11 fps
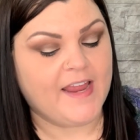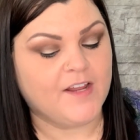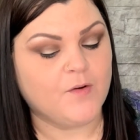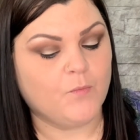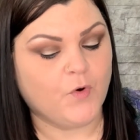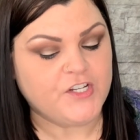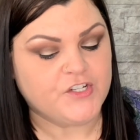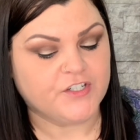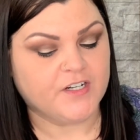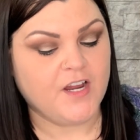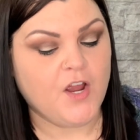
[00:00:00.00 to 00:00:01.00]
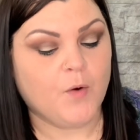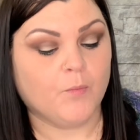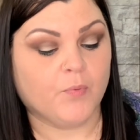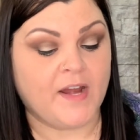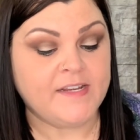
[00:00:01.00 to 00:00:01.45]
and moisture
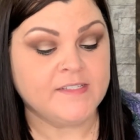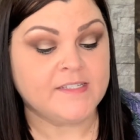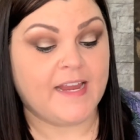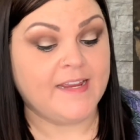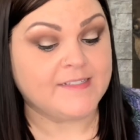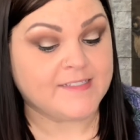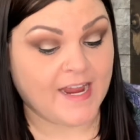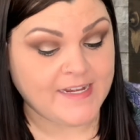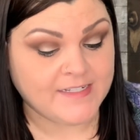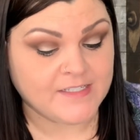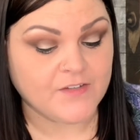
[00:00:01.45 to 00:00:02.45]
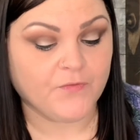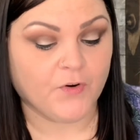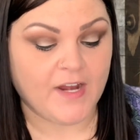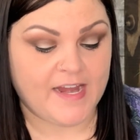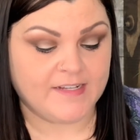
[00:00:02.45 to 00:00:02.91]
brightens and tightens
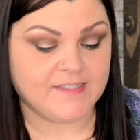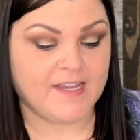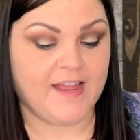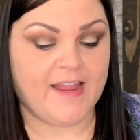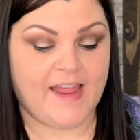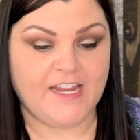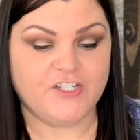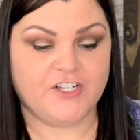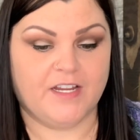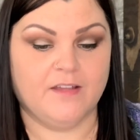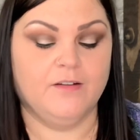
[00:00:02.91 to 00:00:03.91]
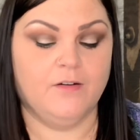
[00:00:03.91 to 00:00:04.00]
for anti-aging.